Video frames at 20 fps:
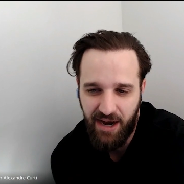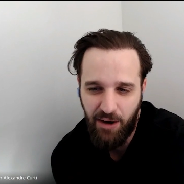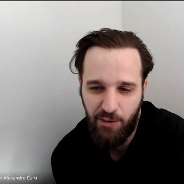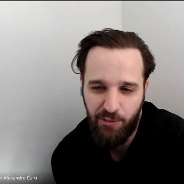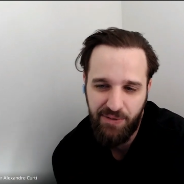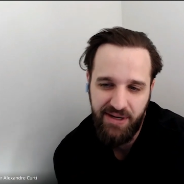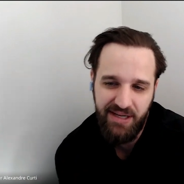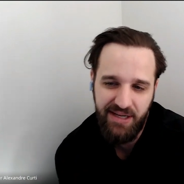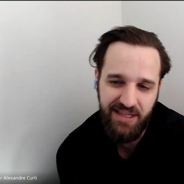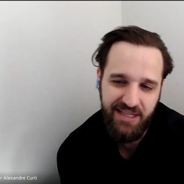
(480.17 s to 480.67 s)
How
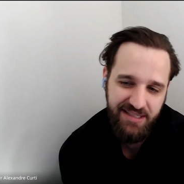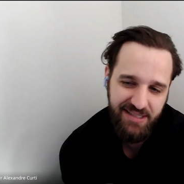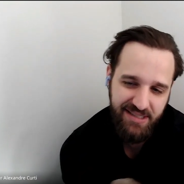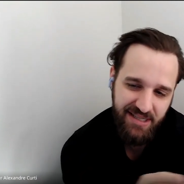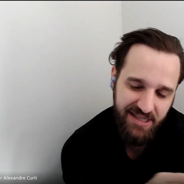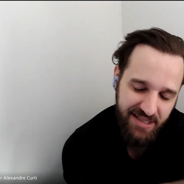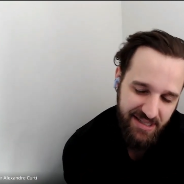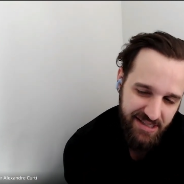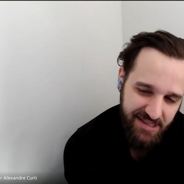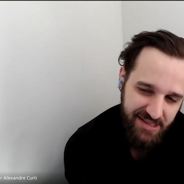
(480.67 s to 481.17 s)

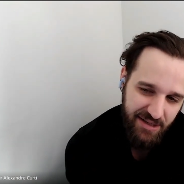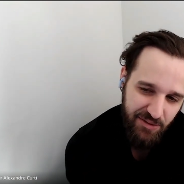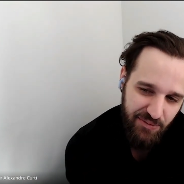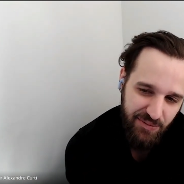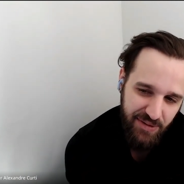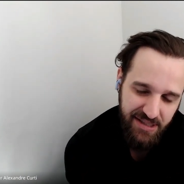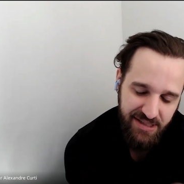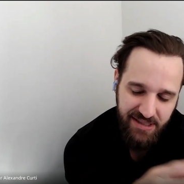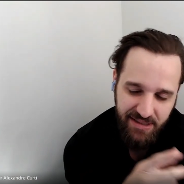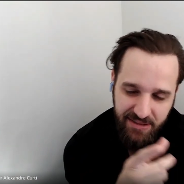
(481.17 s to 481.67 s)
realistic is the
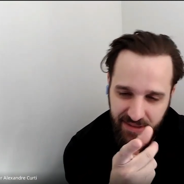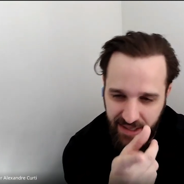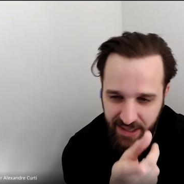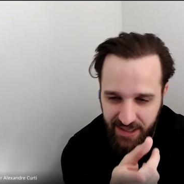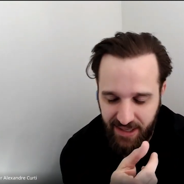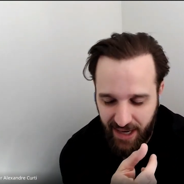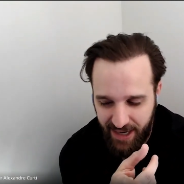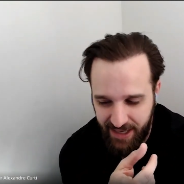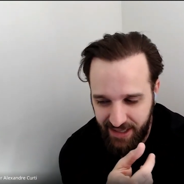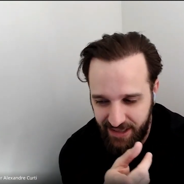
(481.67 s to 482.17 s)
reason?
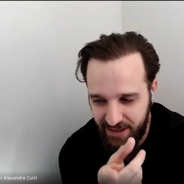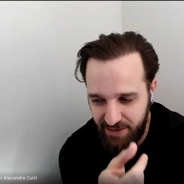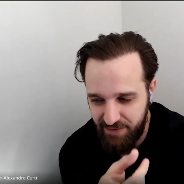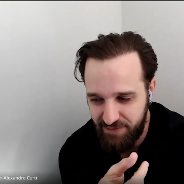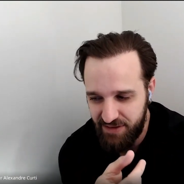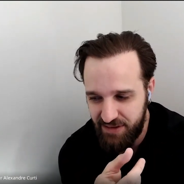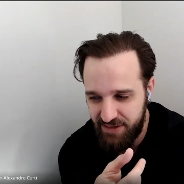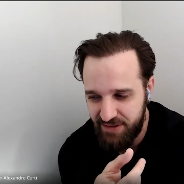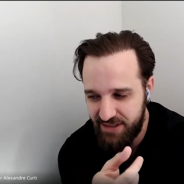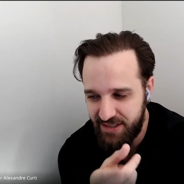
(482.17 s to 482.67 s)
I
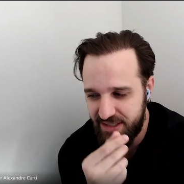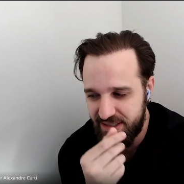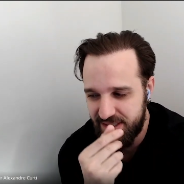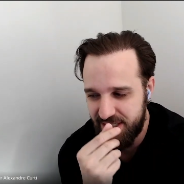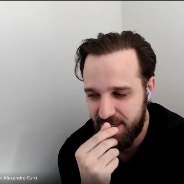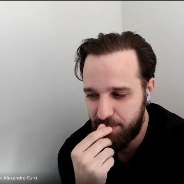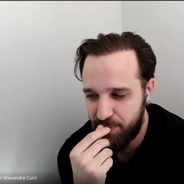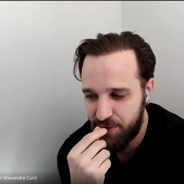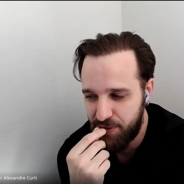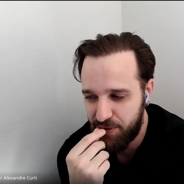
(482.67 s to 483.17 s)
love the
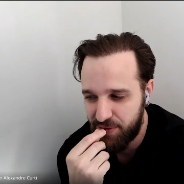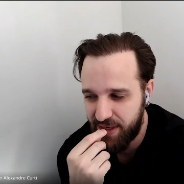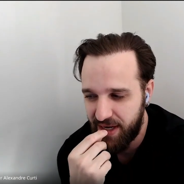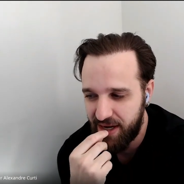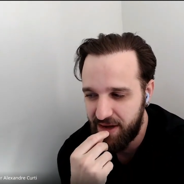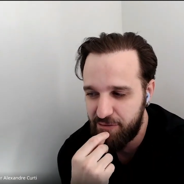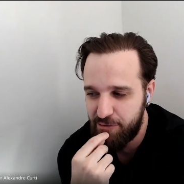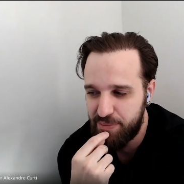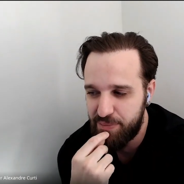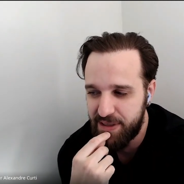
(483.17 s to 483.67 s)
example you
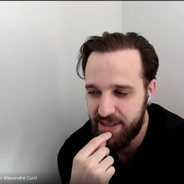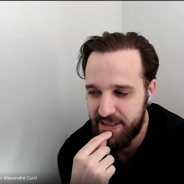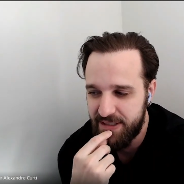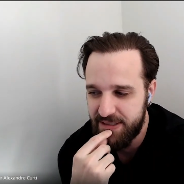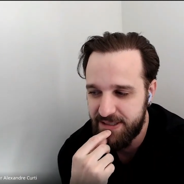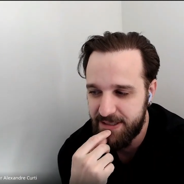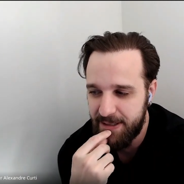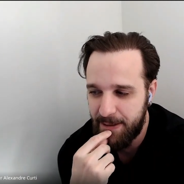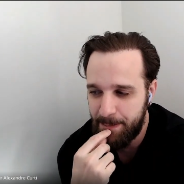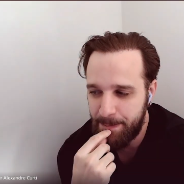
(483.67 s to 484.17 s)
gave,
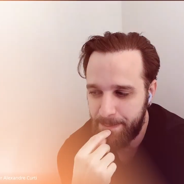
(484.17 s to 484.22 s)
because